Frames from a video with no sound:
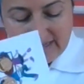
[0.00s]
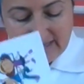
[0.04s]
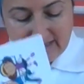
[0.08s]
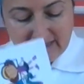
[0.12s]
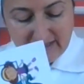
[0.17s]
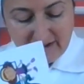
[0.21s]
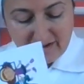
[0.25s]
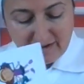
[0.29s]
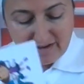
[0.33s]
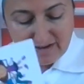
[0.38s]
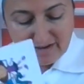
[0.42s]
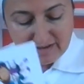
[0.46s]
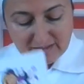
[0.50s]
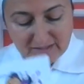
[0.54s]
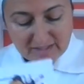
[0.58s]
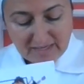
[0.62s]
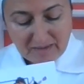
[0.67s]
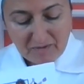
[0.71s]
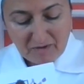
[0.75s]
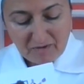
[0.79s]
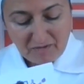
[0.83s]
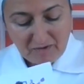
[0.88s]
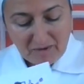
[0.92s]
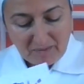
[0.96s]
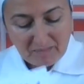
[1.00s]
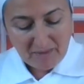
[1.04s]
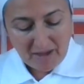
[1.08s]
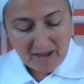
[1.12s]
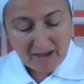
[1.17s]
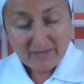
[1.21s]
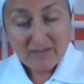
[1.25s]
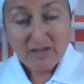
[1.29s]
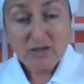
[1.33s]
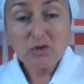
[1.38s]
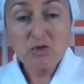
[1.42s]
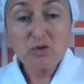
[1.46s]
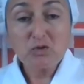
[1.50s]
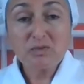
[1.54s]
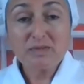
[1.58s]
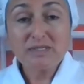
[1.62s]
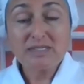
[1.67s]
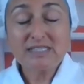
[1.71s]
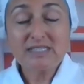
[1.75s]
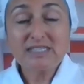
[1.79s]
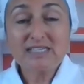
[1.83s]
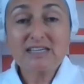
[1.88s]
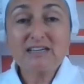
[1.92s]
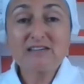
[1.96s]
The summer fun pack that you
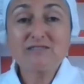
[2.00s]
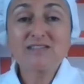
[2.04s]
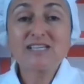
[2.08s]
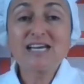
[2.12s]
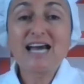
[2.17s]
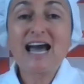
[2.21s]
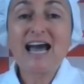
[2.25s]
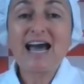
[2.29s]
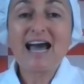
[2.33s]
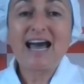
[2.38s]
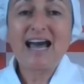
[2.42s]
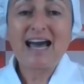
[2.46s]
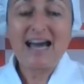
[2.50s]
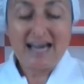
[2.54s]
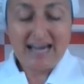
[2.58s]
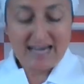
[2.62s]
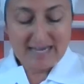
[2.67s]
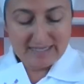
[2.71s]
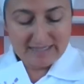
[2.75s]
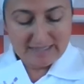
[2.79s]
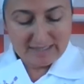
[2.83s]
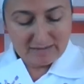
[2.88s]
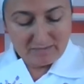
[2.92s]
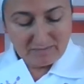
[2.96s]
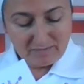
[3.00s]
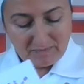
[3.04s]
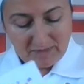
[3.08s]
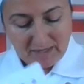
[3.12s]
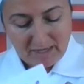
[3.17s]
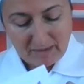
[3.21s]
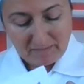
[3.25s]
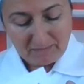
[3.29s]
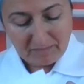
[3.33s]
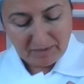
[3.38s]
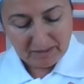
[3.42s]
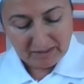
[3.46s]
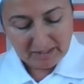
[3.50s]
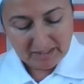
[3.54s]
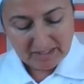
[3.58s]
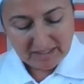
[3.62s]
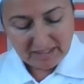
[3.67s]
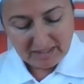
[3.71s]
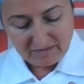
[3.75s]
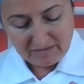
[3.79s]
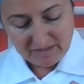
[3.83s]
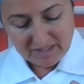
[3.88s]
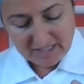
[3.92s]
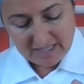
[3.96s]
received has
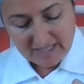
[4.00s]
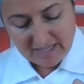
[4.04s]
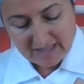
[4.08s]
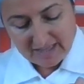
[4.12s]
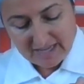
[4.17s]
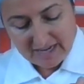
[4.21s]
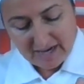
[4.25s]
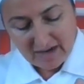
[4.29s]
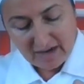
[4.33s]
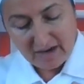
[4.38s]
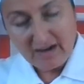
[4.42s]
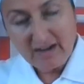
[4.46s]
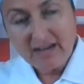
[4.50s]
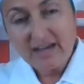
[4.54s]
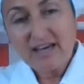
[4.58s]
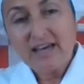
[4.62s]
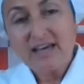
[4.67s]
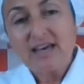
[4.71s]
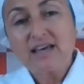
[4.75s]
manipulatives in there.